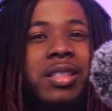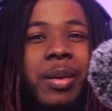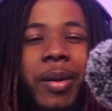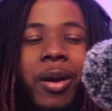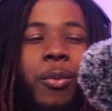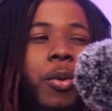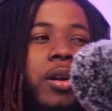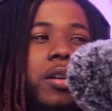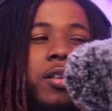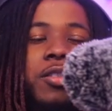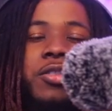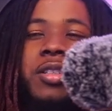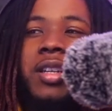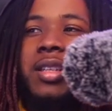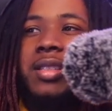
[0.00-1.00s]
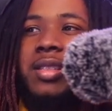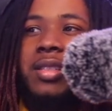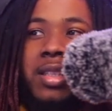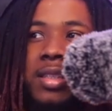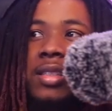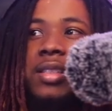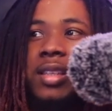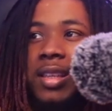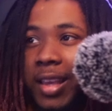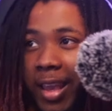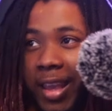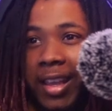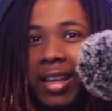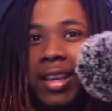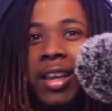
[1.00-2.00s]
about
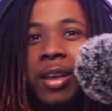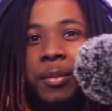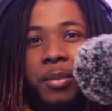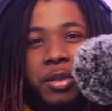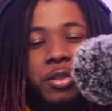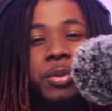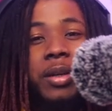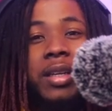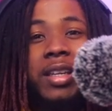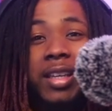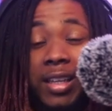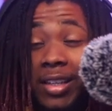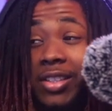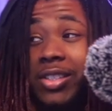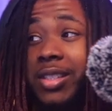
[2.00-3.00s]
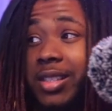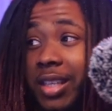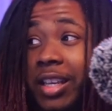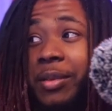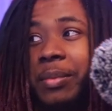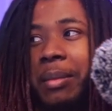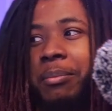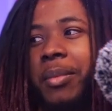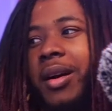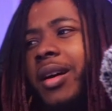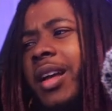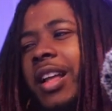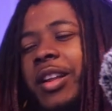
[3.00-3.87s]
160k between each team member.